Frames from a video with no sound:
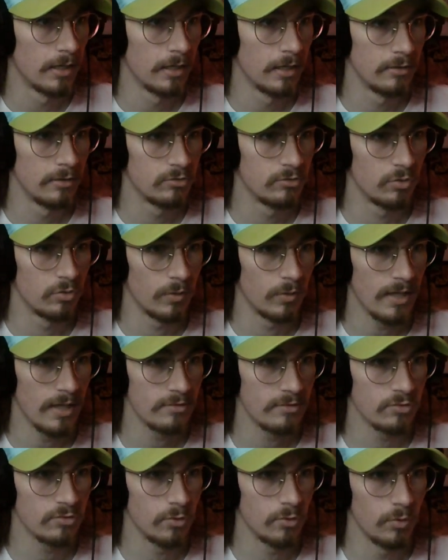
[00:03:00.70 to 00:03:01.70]
so
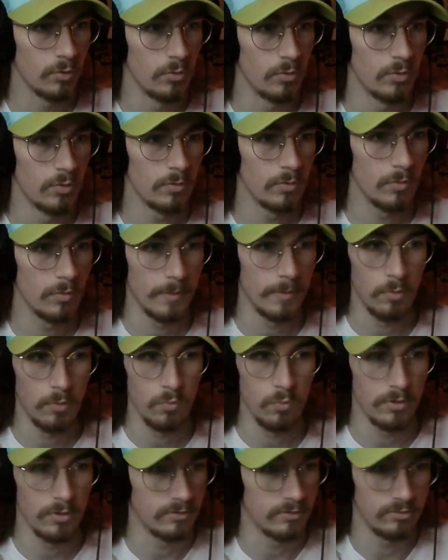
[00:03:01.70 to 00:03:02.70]
that's cool.
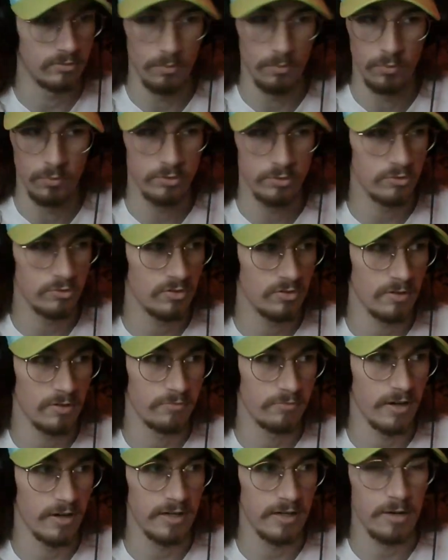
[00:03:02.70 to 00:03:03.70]
We're just going to
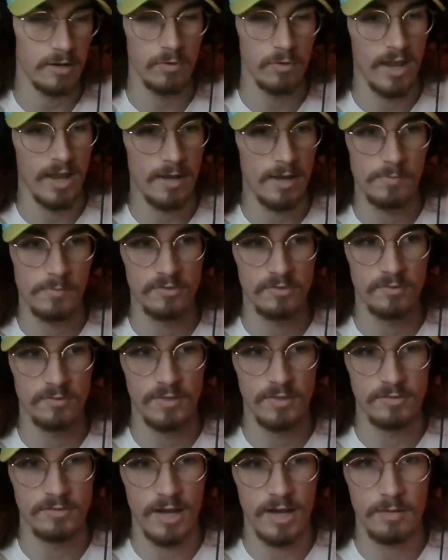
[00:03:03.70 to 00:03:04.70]
find out what happens if
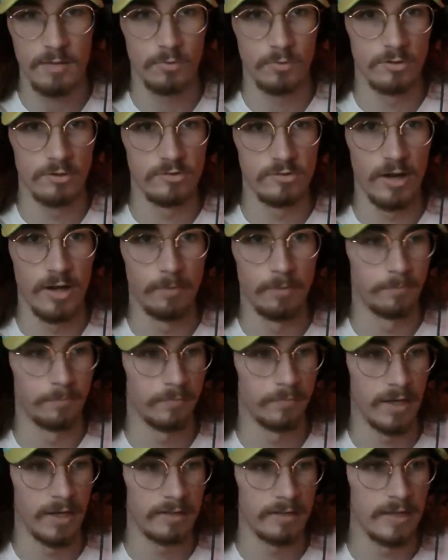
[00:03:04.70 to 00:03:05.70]
the time runs out,
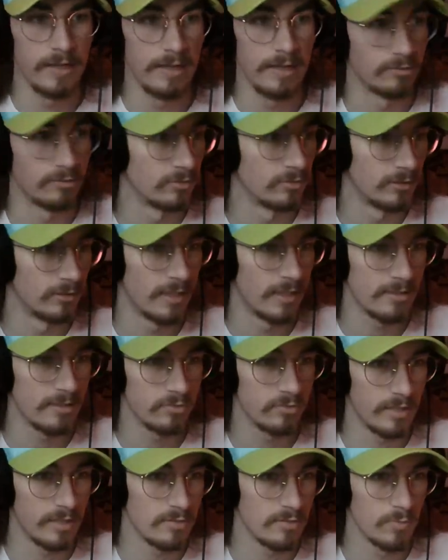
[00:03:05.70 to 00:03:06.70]
I guess.
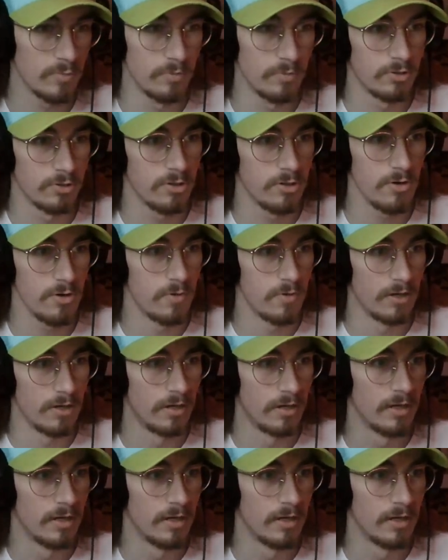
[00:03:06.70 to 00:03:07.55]
That's, that's what we're doing.